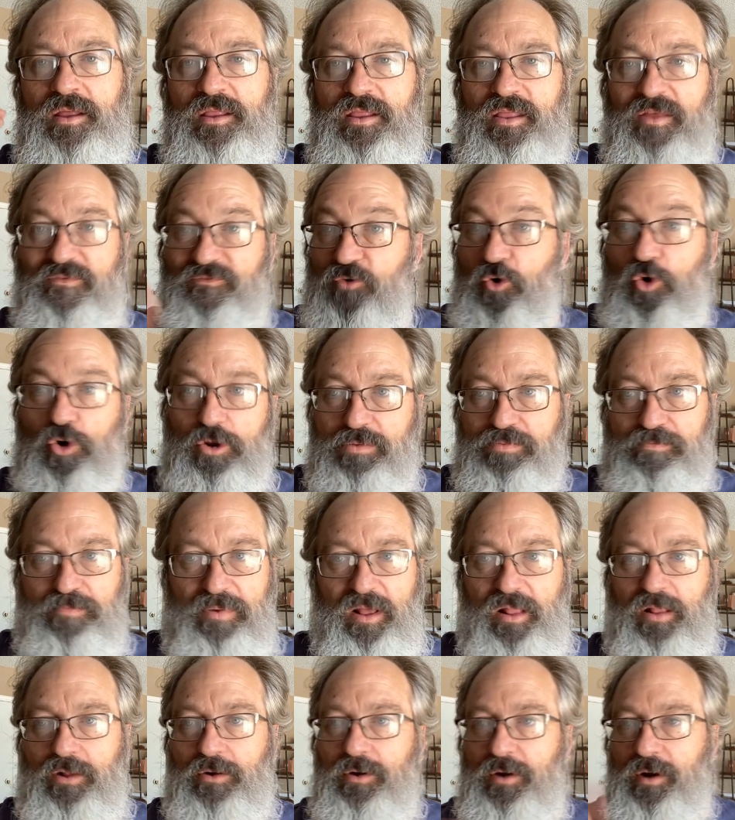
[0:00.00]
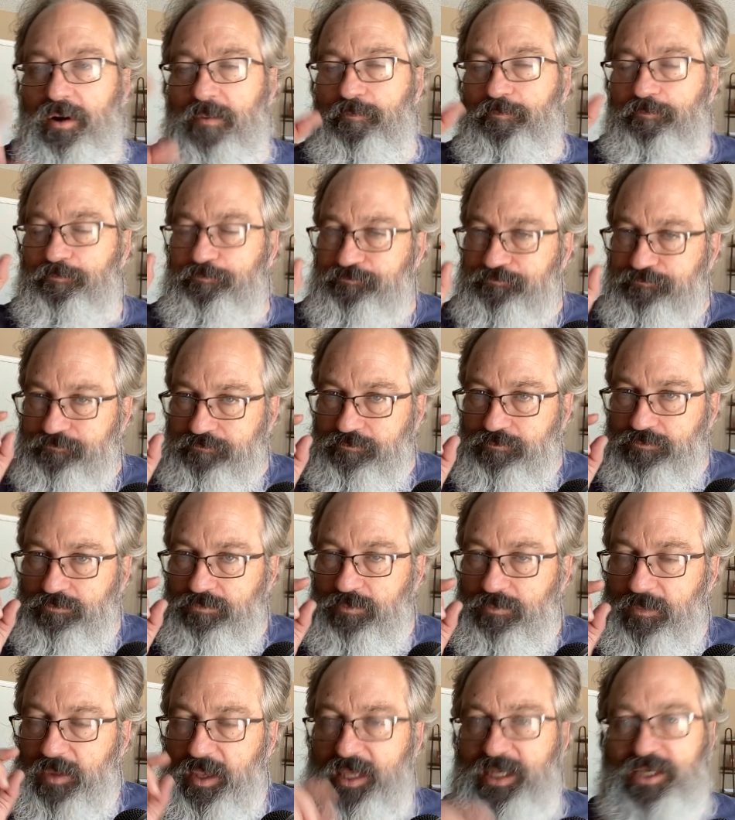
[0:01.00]
The fourth pillar
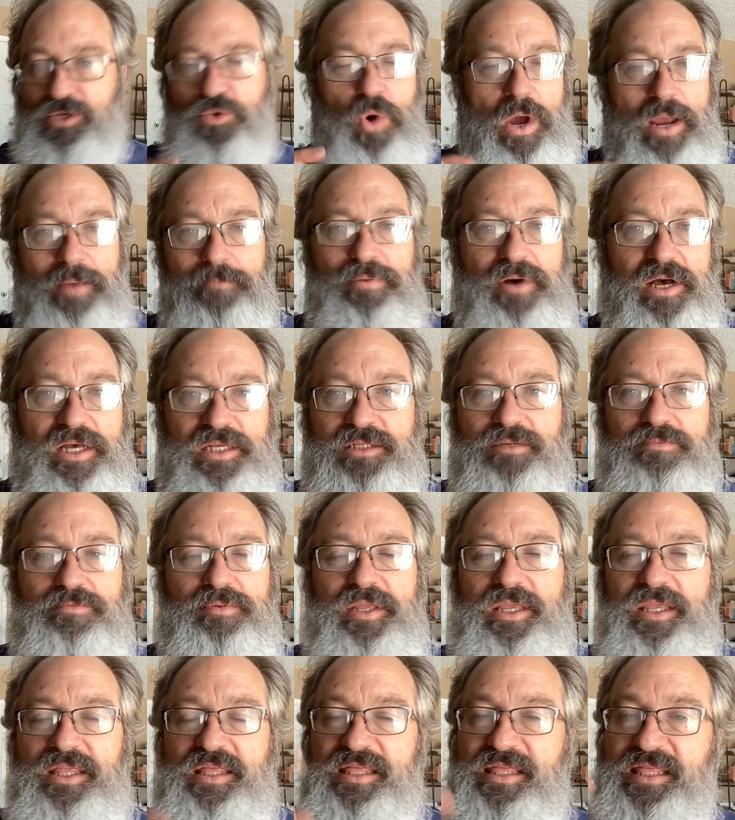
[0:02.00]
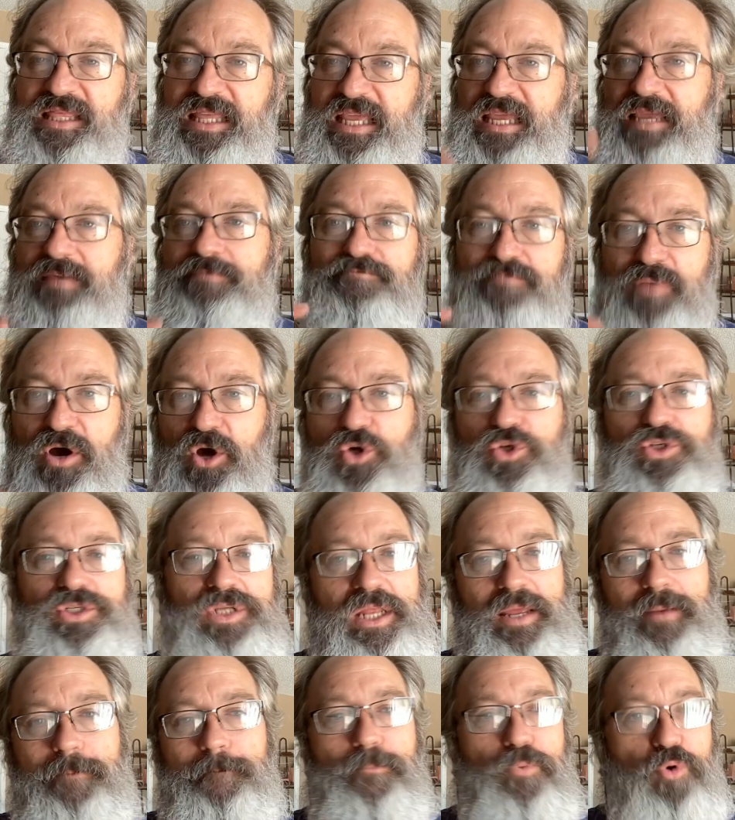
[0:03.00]
is quite possibly the
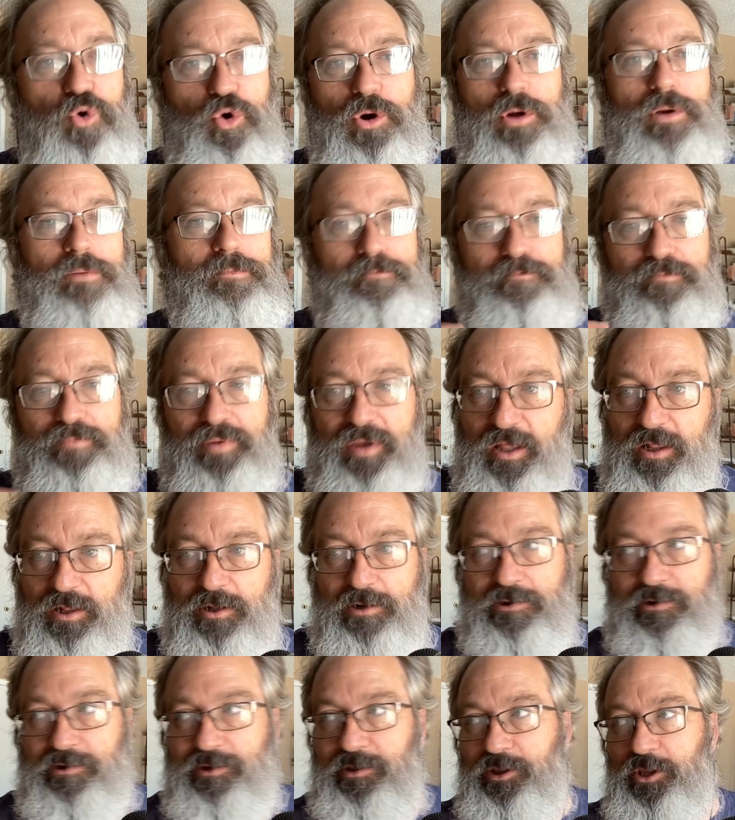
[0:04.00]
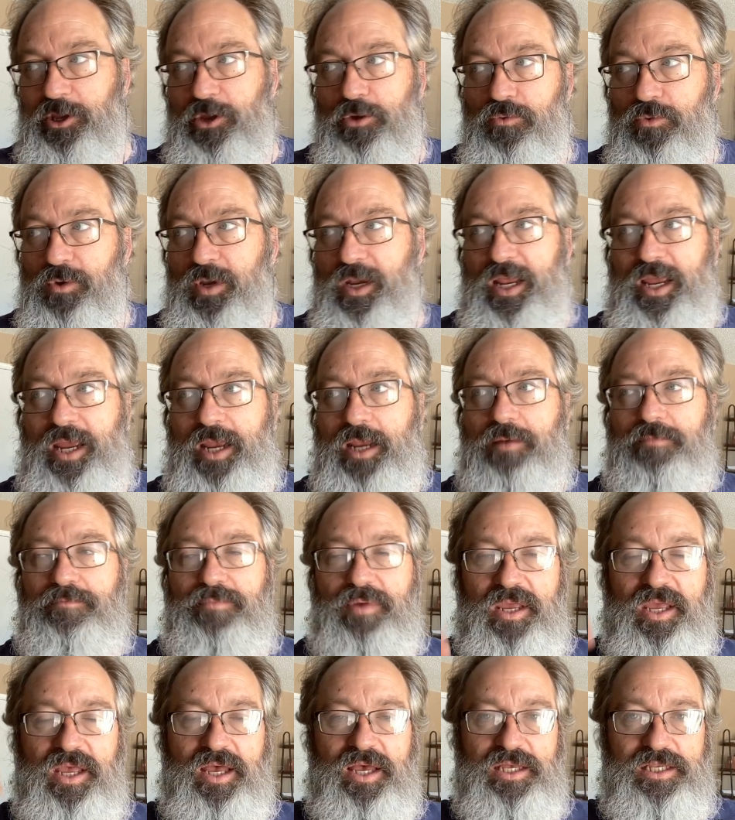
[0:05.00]
most important pillar you need
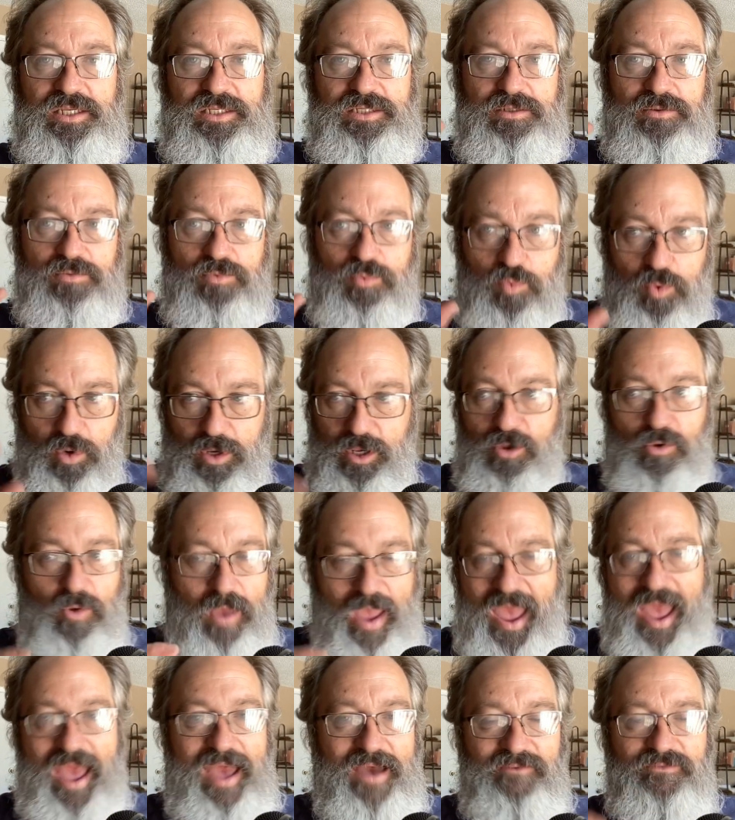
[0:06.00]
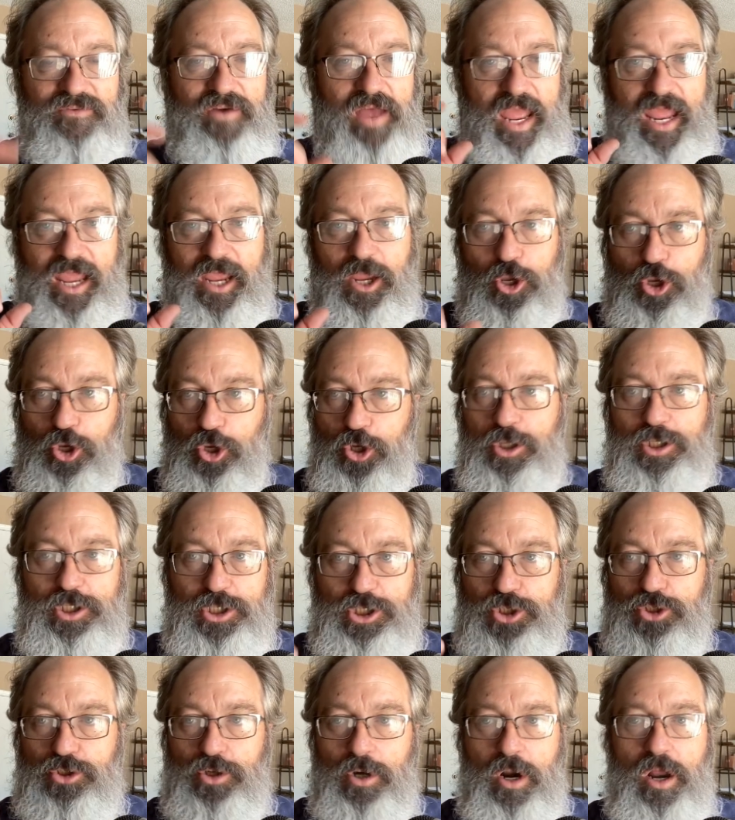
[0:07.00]
because when you have a good,
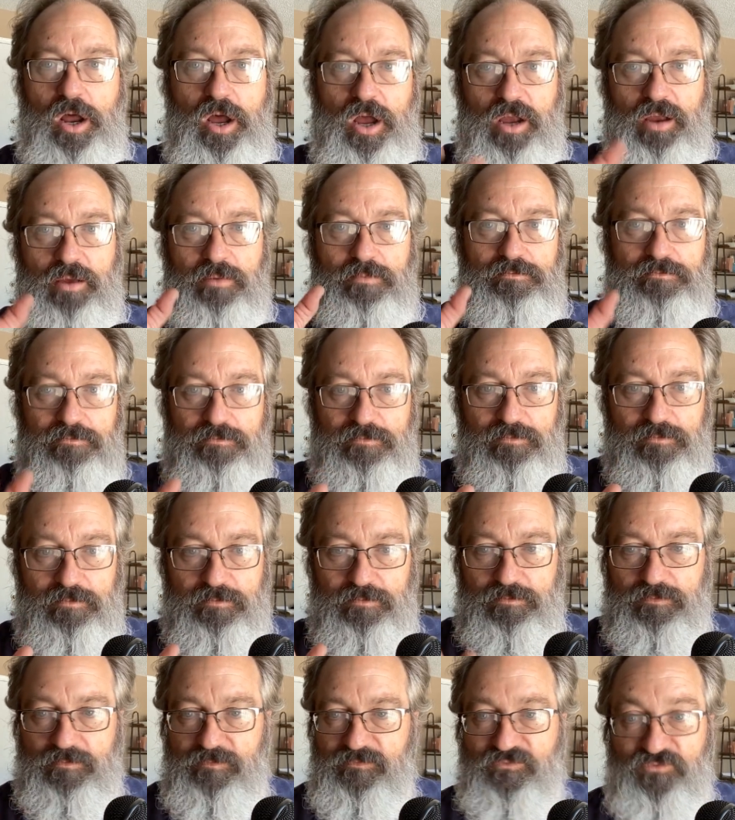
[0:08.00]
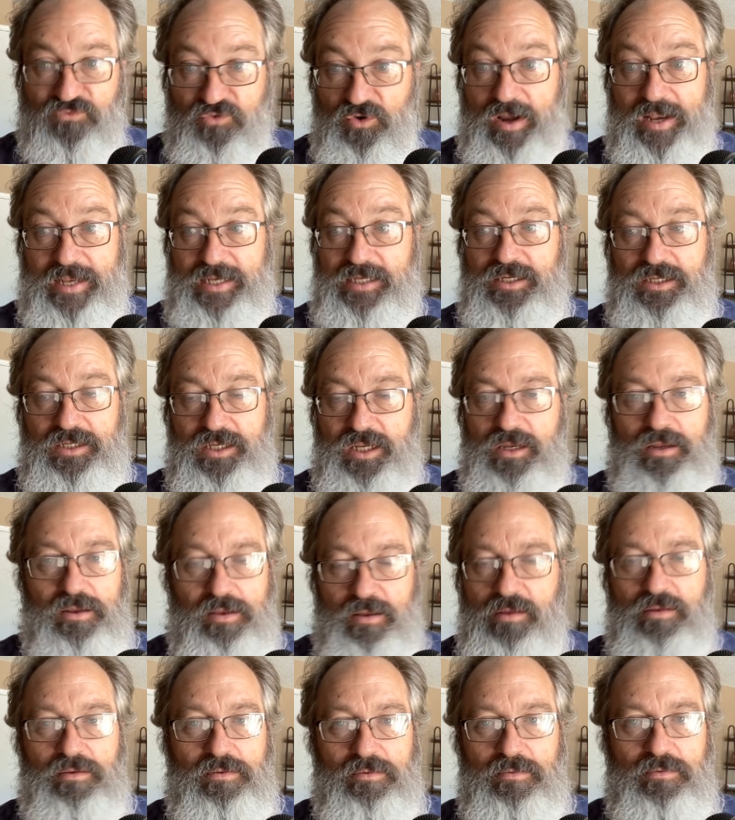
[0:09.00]
strong friend
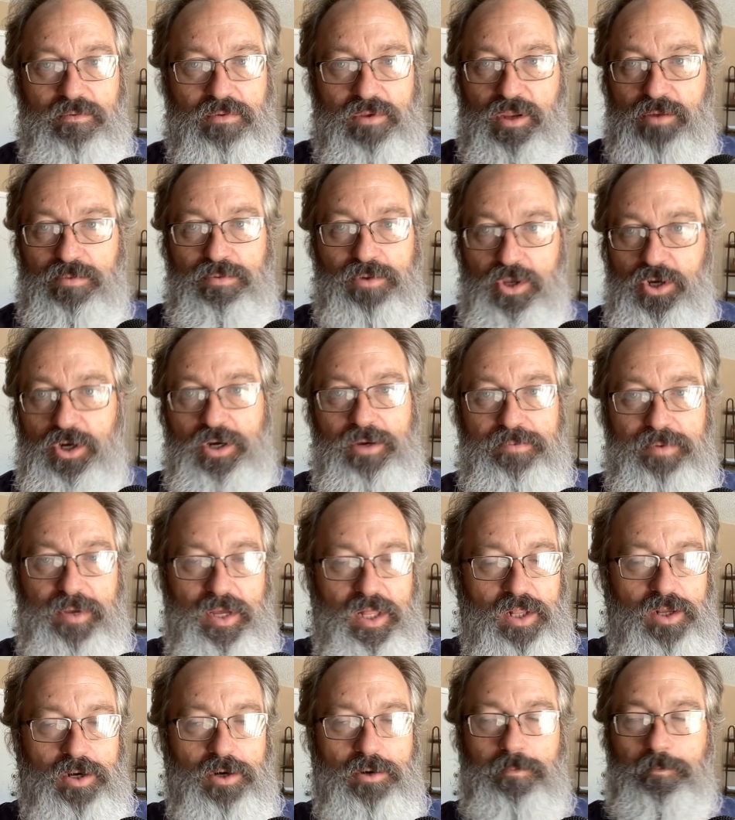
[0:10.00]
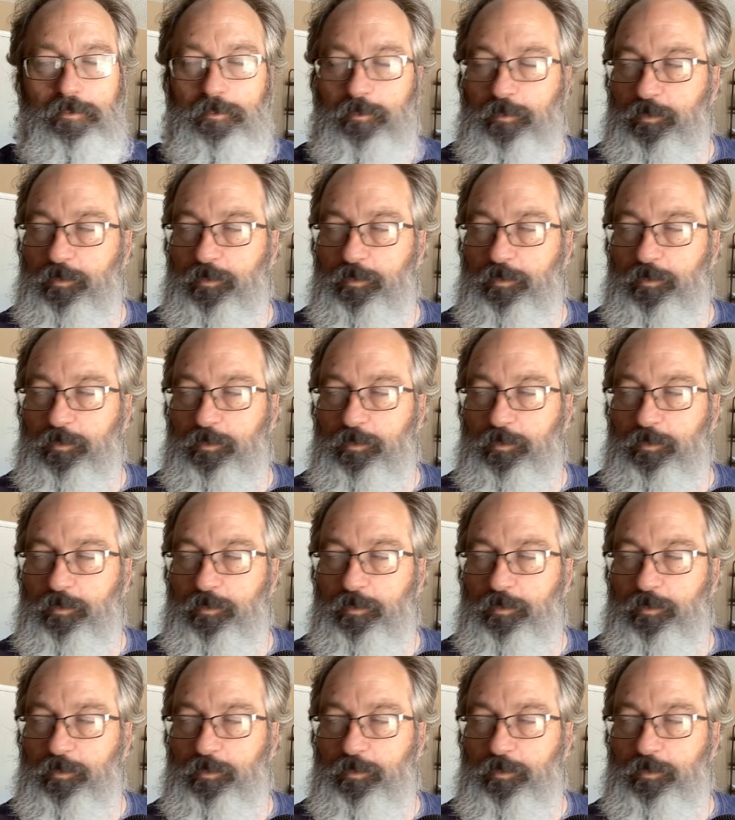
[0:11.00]
uh, community pillar,